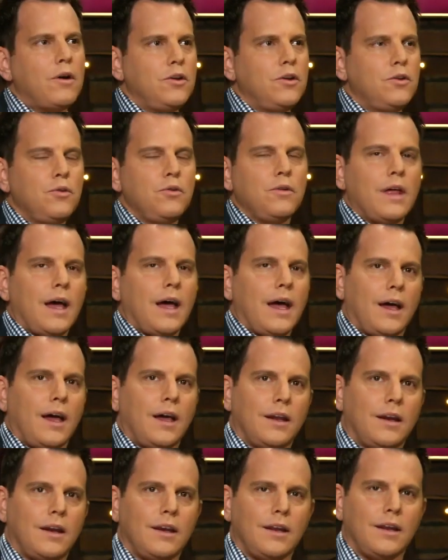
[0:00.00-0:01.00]
do you
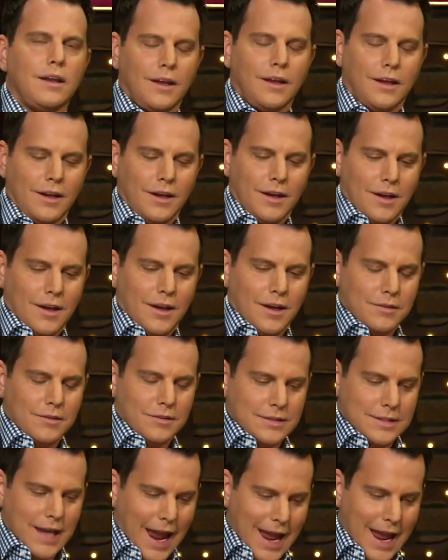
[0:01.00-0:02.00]
then,
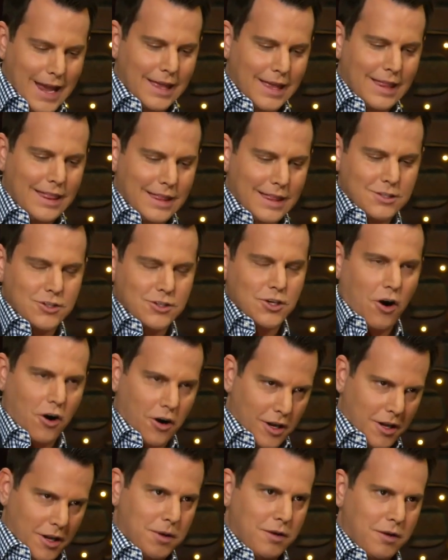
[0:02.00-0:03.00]
taking this
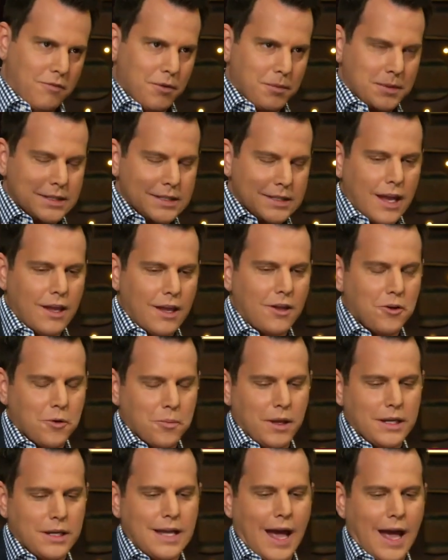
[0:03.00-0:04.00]
argument from a secular
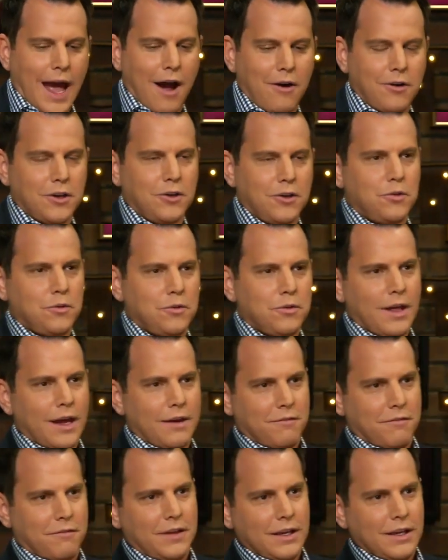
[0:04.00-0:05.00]
place, how do you
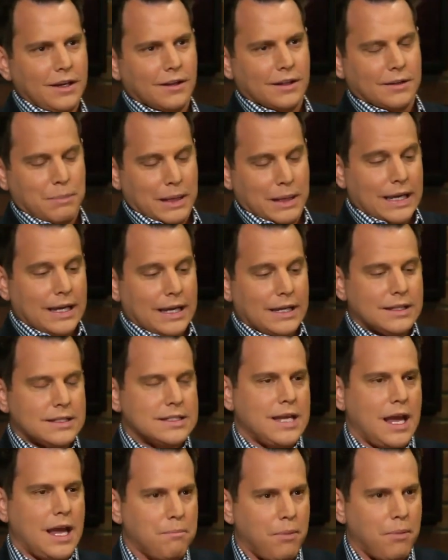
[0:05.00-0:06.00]
then feel being in the
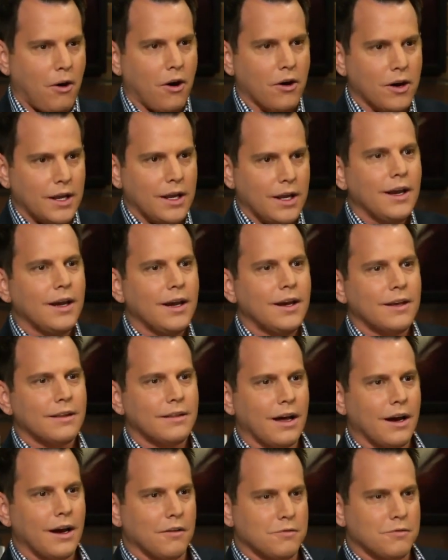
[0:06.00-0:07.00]
same party
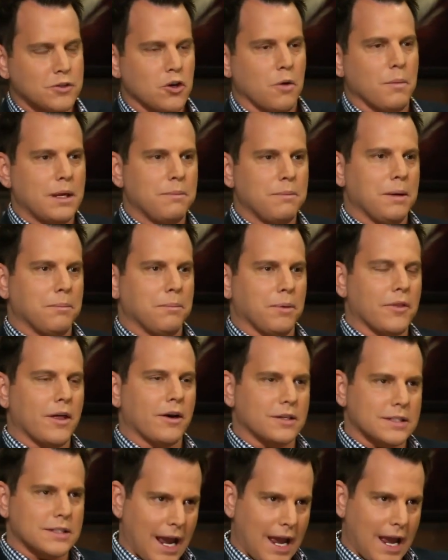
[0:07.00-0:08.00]
of so many people
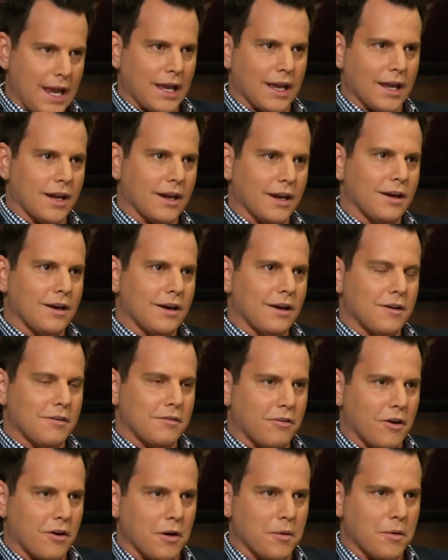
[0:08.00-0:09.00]
that are taking it
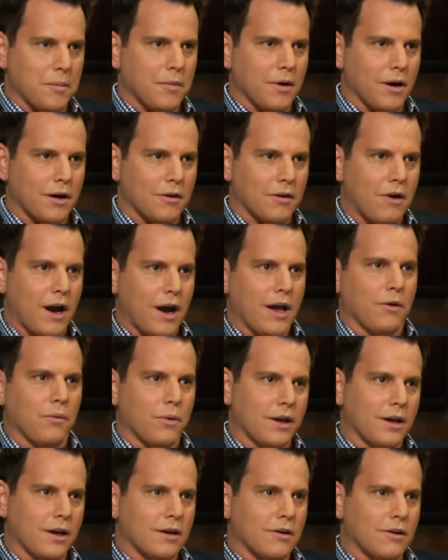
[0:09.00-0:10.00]
from a
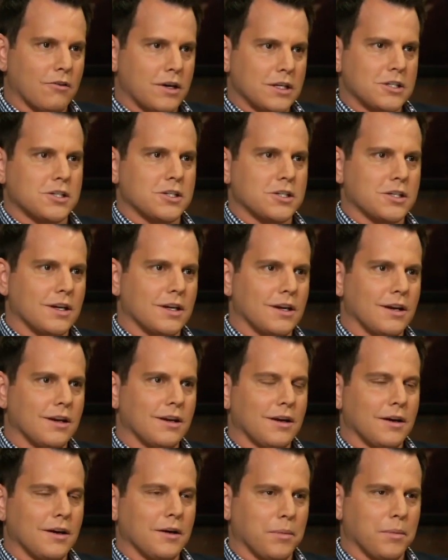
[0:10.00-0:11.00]
right-wing
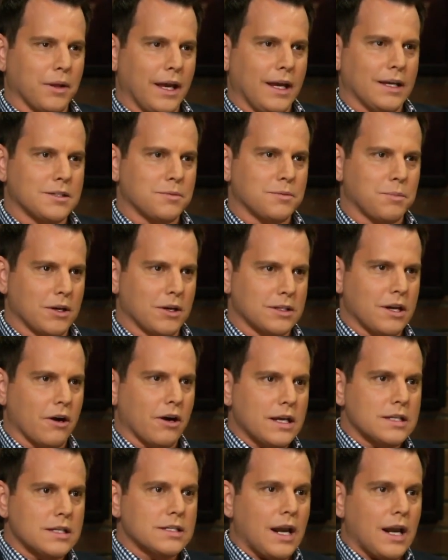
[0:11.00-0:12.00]
Christian place? Because
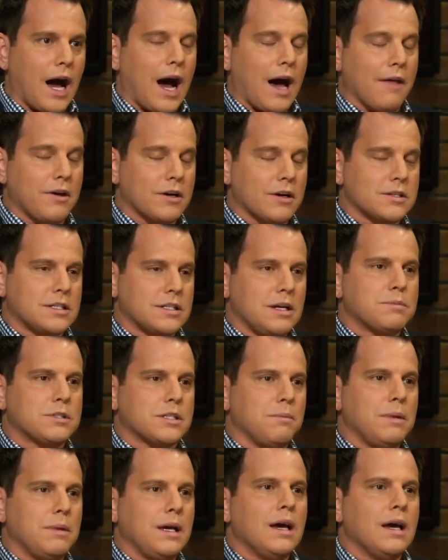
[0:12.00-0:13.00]
there's
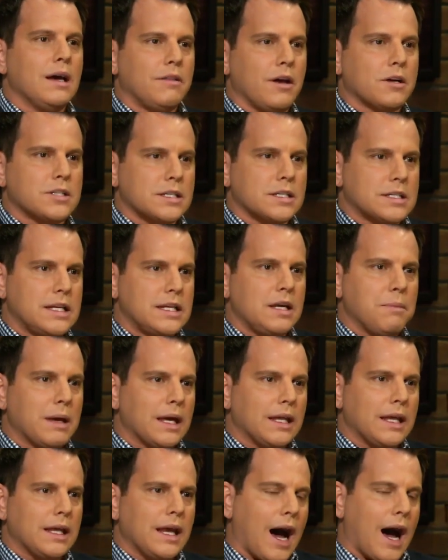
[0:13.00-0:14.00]
a
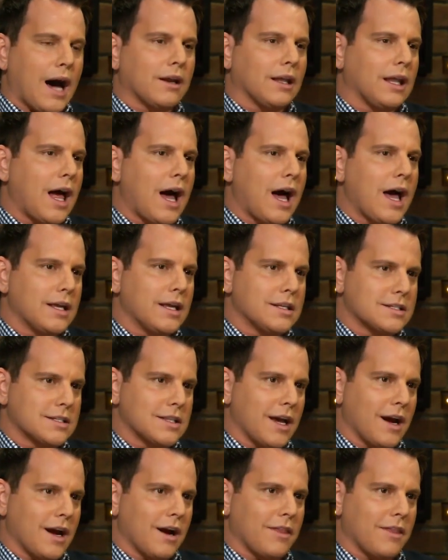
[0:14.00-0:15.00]
seemingly odd alliance
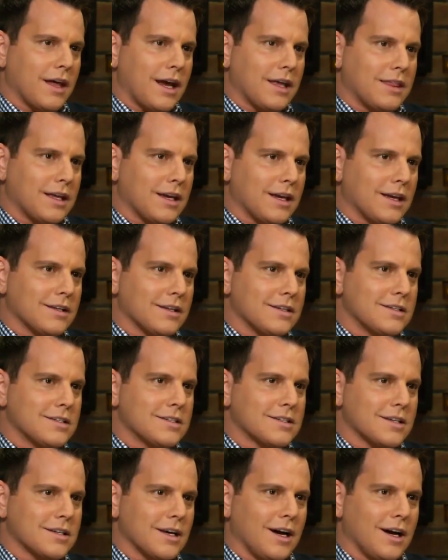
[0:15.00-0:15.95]
there that I think is...